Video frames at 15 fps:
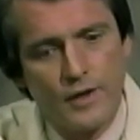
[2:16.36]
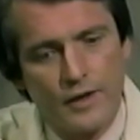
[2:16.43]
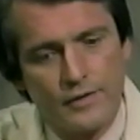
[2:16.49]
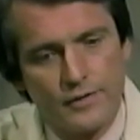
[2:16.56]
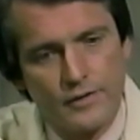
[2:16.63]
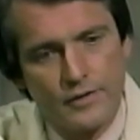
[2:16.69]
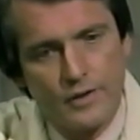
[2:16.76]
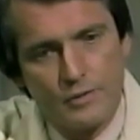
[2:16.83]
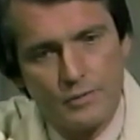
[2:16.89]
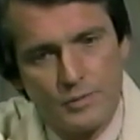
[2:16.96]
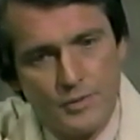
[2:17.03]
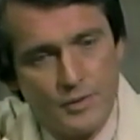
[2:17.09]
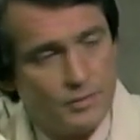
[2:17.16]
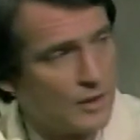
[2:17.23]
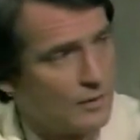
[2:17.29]
I think that would
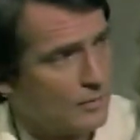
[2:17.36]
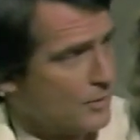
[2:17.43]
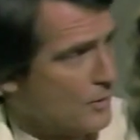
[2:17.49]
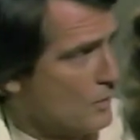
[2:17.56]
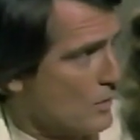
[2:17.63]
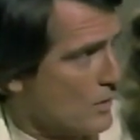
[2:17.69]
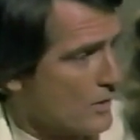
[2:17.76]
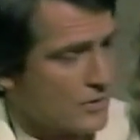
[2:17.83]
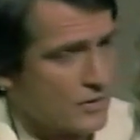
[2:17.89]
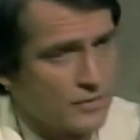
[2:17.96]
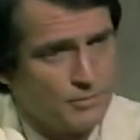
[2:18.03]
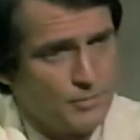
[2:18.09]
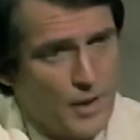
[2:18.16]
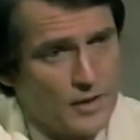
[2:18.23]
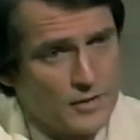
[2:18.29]
be probably the worst
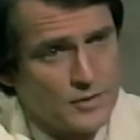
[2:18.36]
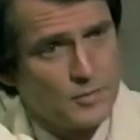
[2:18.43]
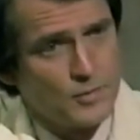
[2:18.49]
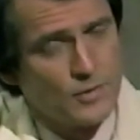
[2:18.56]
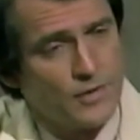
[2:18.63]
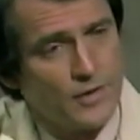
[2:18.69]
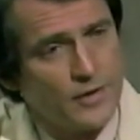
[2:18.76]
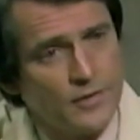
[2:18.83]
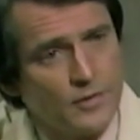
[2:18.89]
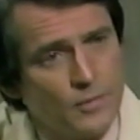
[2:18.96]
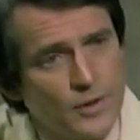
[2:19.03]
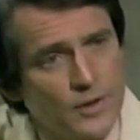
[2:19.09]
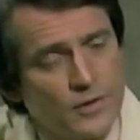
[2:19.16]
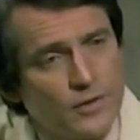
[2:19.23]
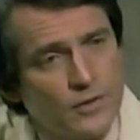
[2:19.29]
possible thing that
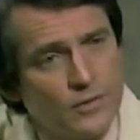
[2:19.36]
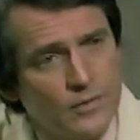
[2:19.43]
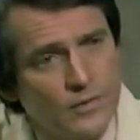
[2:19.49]
we could do.